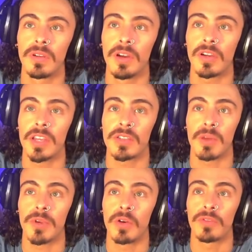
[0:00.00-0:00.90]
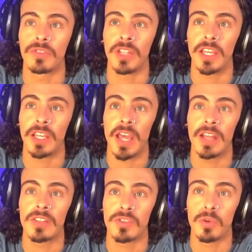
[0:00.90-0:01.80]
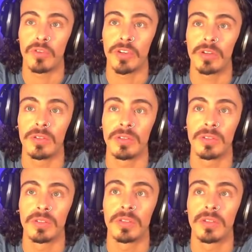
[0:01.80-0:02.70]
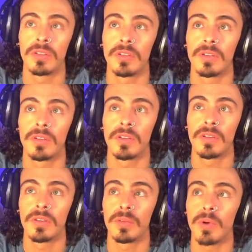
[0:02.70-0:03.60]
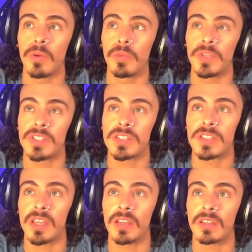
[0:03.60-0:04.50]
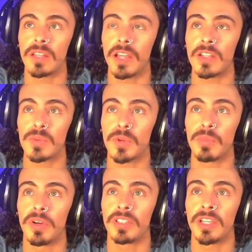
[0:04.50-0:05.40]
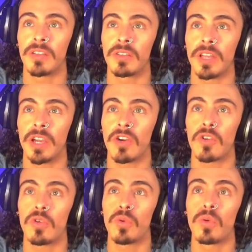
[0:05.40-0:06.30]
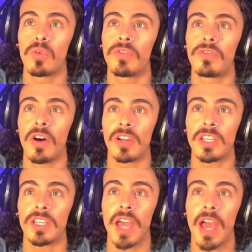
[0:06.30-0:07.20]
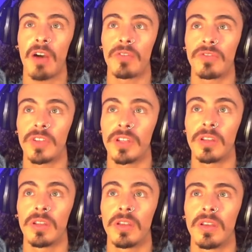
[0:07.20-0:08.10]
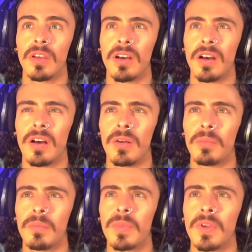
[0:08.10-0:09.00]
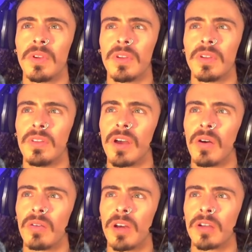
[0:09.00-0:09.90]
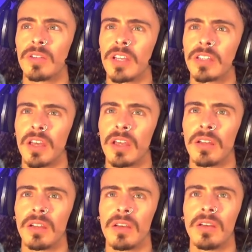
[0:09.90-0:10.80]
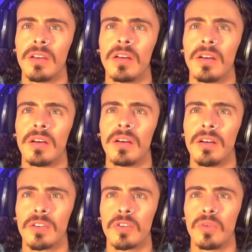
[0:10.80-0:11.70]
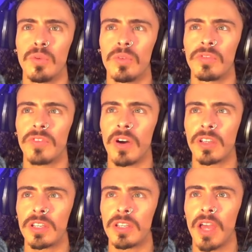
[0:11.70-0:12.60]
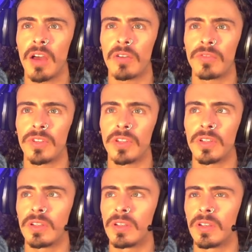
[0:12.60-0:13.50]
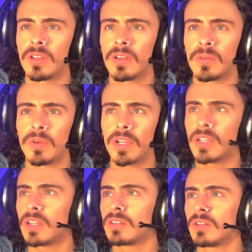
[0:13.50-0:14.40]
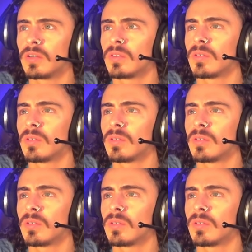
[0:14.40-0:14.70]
Okay, so I'm going for like an editorial. What would be sick? Like I just want to put together like a cool funky outfit. Um no, I don't like that. Uh cool funky outfit. What can I do?